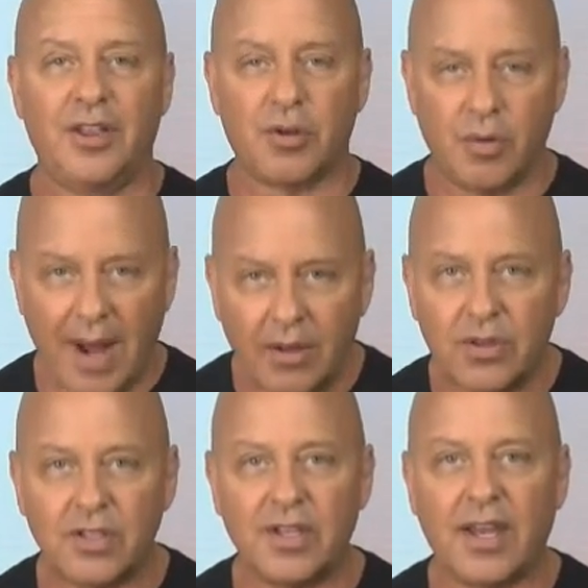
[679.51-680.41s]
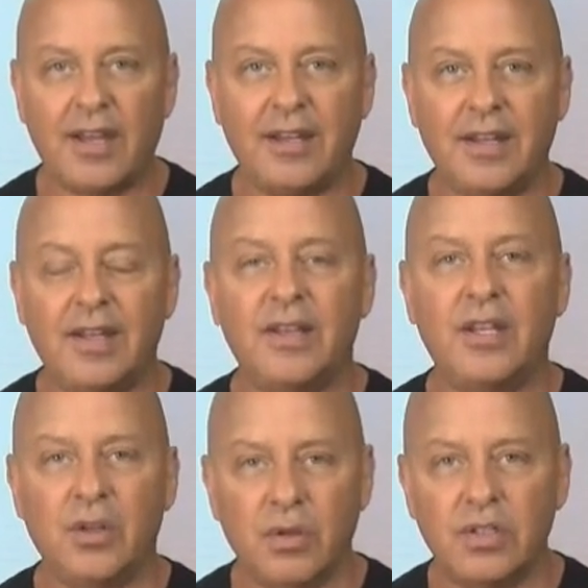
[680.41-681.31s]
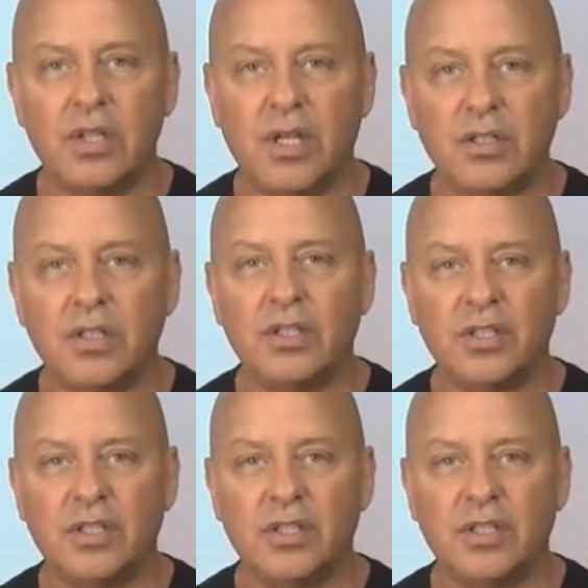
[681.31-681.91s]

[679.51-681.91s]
throughout the day that your intention